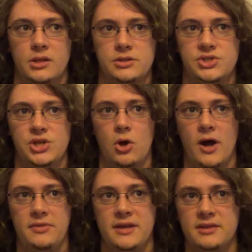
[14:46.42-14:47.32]
So
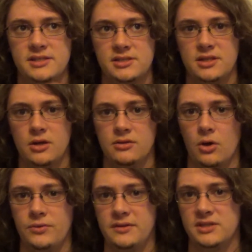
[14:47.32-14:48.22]
I think this is
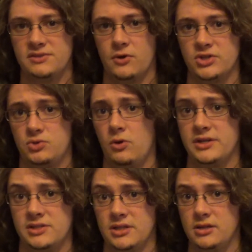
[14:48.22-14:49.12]
this first one
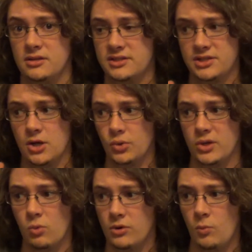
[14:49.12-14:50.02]
is the only
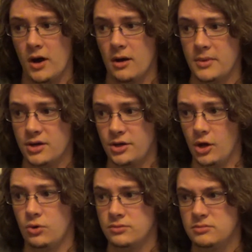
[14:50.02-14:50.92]
one where I'm gonna
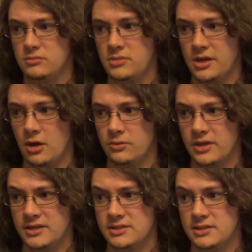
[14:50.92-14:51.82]
go,
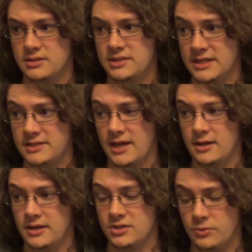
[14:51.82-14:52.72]

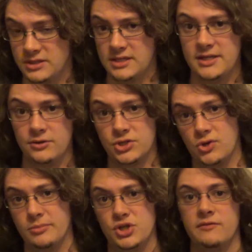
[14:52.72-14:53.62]
into a detailed
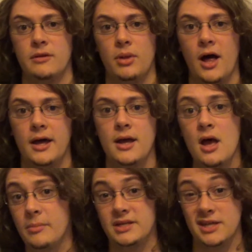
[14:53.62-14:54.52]
description of the plot,
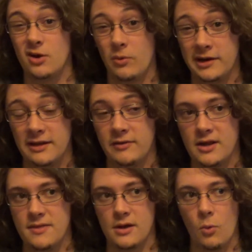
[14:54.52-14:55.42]
because I don't want to give
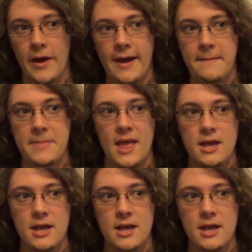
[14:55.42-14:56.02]
anything away.